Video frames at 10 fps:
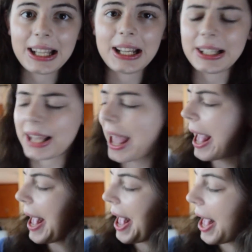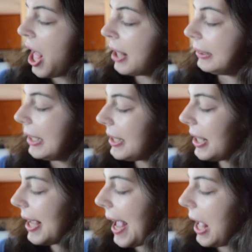It is a
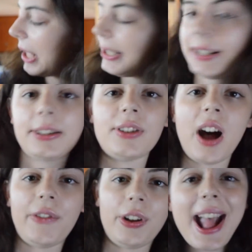Lizzie and Diesel novel.